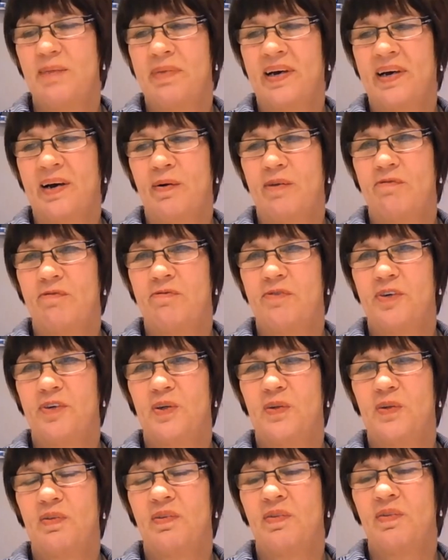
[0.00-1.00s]

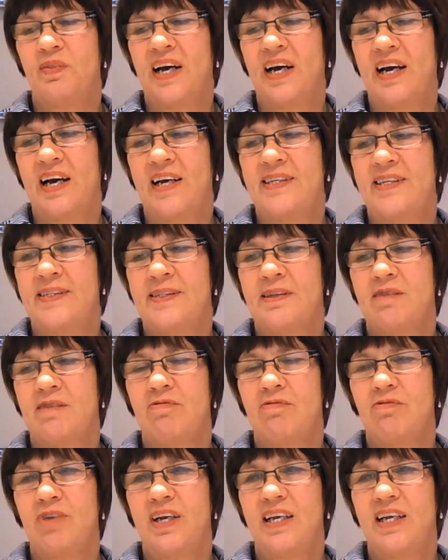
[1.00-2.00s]
powerful. That is a
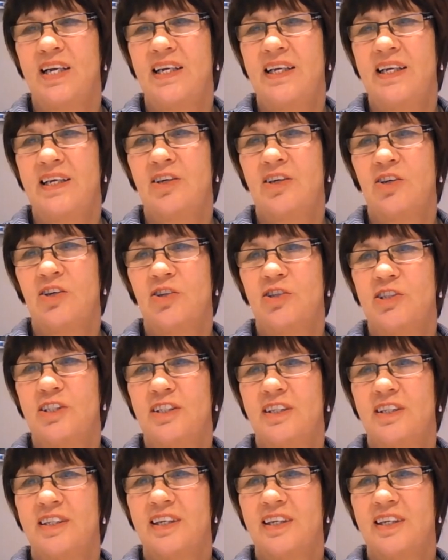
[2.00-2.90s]
really good